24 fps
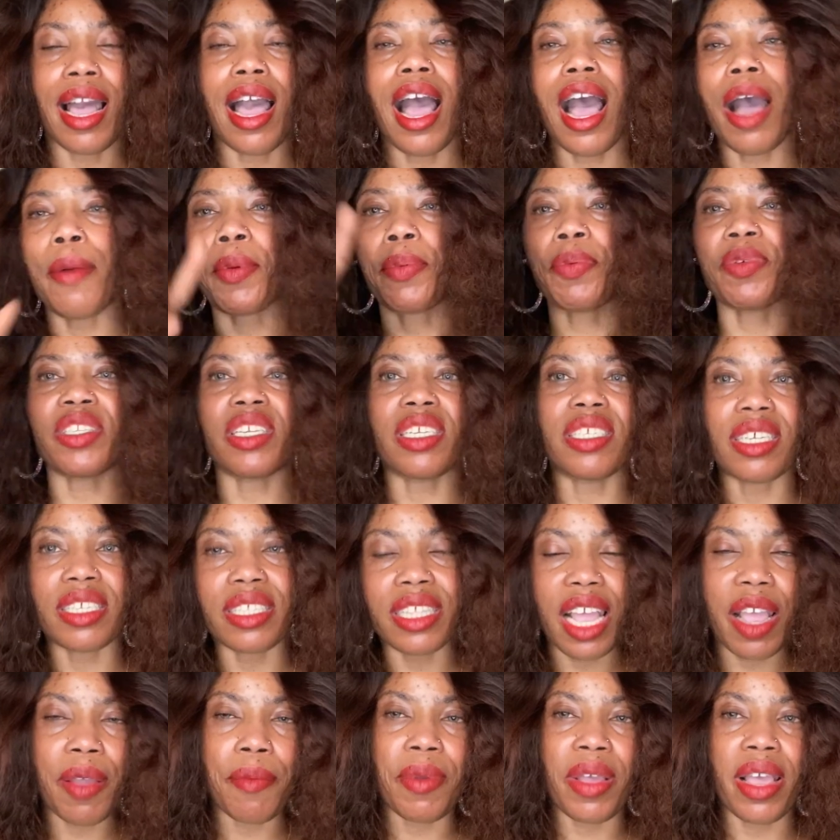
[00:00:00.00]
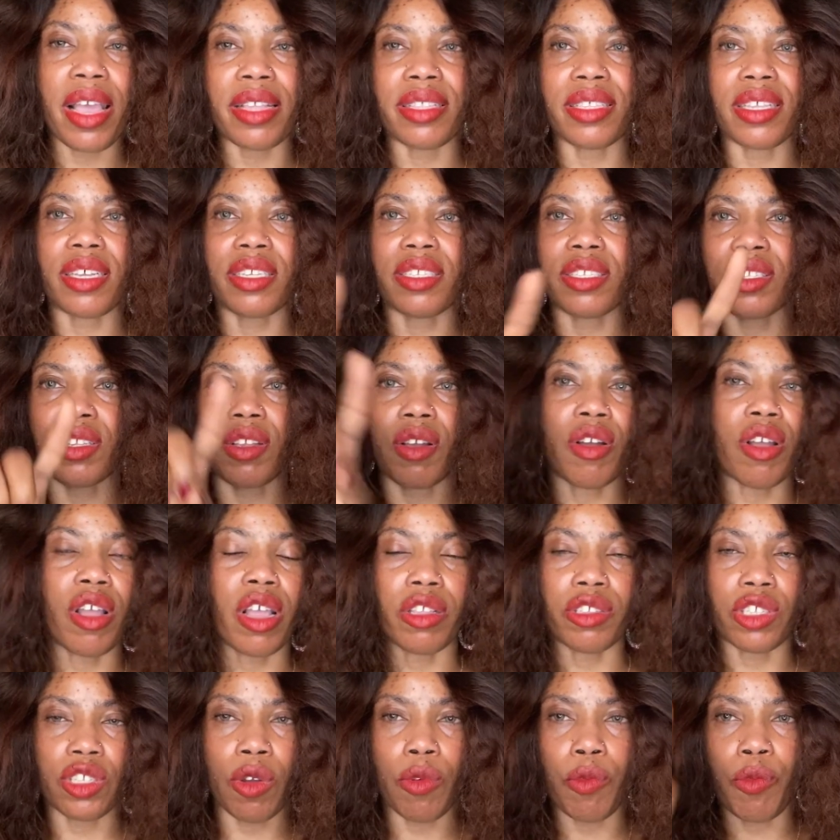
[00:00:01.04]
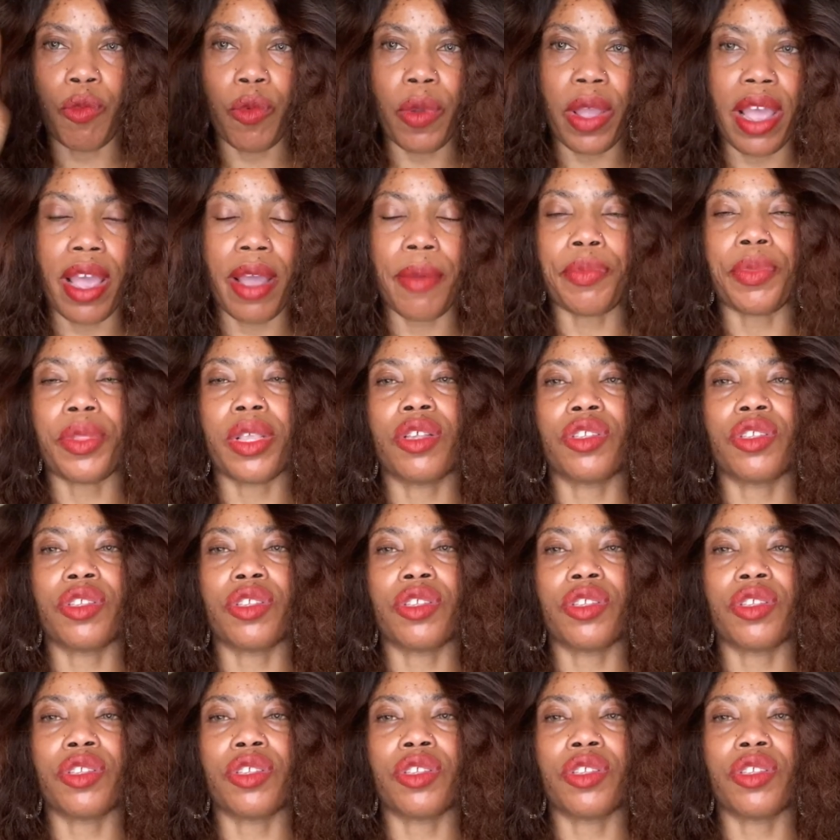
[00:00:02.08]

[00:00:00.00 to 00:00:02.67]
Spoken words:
I'll be putting the name in this in somewhere